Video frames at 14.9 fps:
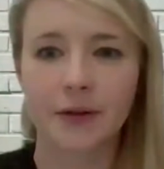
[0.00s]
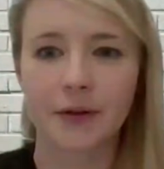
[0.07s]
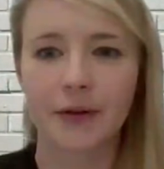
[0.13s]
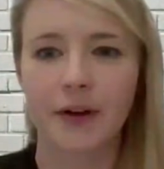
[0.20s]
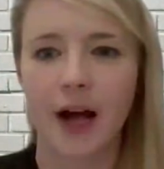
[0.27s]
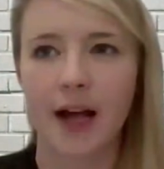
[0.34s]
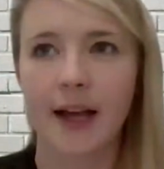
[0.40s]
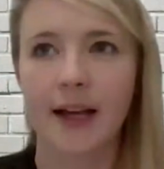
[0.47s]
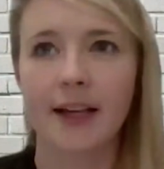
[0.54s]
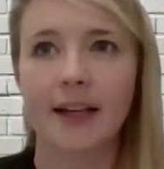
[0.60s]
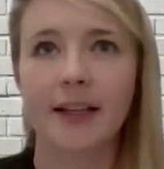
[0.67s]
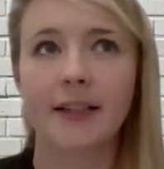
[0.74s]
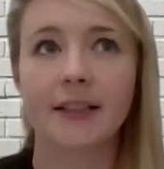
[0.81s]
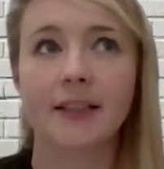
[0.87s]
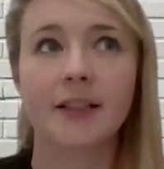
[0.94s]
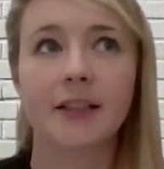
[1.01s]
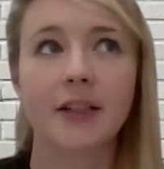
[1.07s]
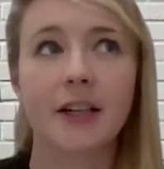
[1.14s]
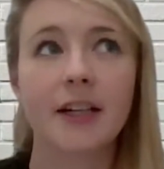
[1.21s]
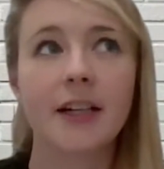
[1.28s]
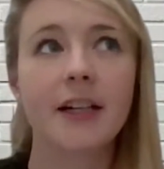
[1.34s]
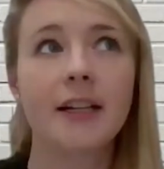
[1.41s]
I
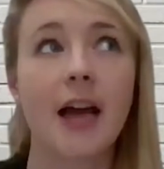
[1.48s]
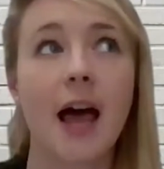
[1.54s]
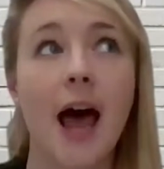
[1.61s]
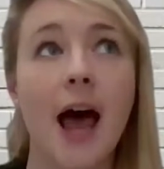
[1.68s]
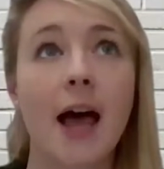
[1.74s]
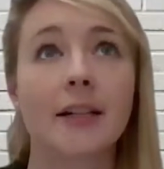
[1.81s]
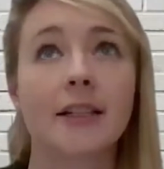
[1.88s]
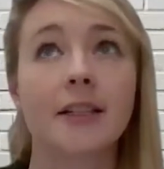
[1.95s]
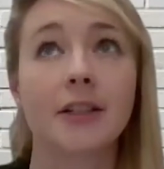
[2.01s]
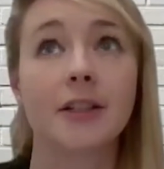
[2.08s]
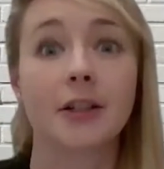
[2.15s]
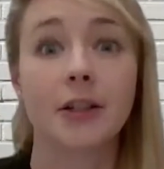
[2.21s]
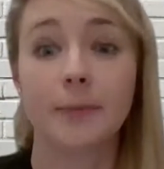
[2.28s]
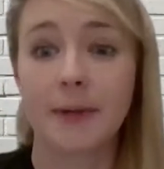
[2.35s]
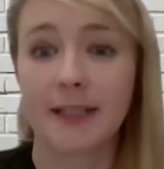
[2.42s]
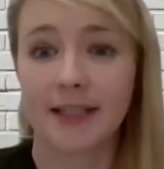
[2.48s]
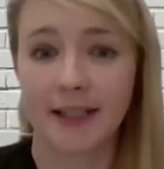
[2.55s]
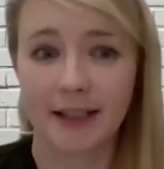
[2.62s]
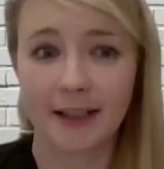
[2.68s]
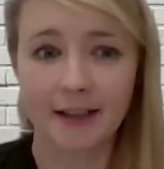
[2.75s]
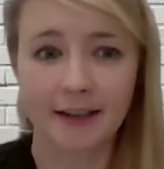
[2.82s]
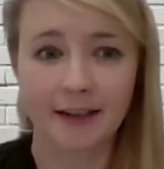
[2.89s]
studied at
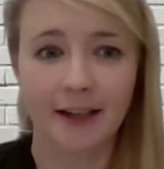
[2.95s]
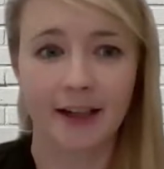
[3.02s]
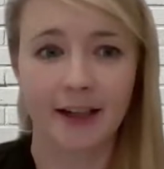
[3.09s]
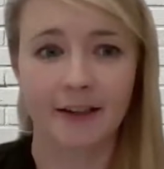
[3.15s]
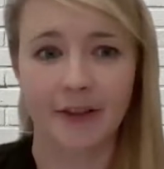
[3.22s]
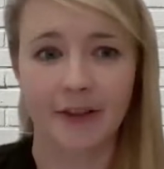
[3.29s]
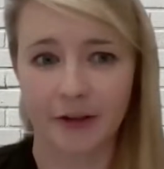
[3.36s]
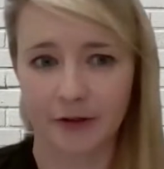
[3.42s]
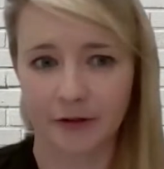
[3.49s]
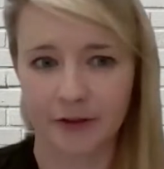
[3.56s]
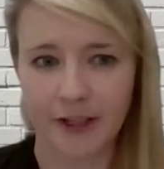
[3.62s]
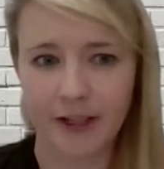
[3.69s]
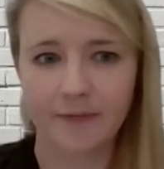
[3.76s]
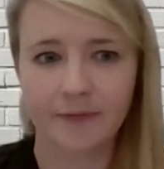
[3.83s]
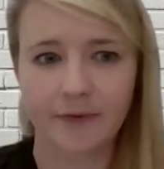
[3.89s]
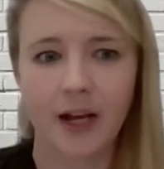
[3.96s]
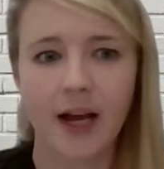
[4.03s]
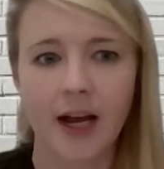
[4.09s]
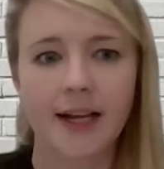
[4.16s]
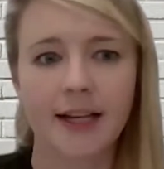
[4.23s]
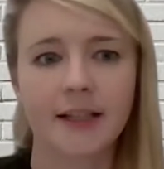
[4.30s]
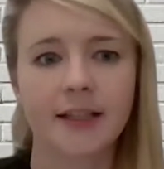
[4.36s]
UBC here in Vancouver.
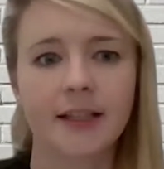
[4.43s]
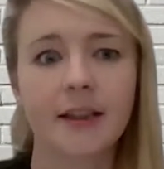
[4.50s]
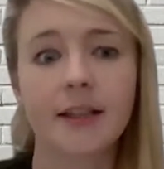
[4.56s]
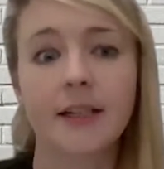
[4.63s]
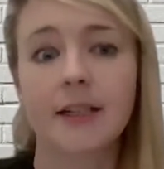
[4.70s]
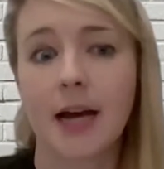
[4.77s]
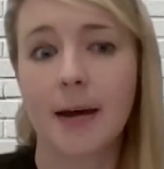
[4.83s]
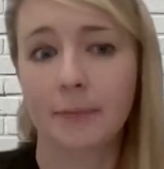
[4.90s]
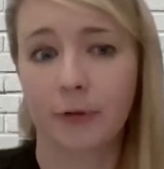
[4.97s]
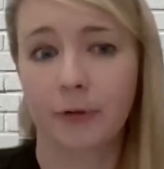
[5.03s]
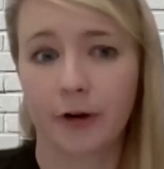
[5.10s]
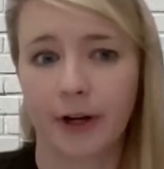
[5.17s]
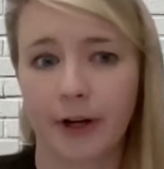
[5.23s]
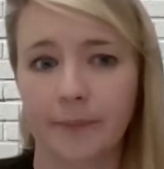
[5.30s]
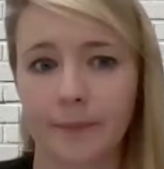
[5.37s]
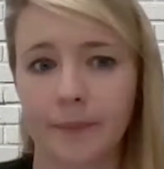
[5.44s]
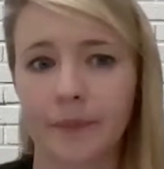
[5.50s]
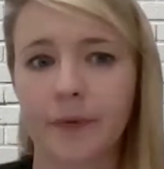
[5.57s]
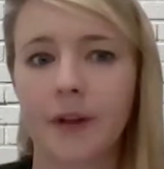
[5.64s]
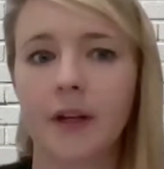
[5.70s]
I did the DAP program.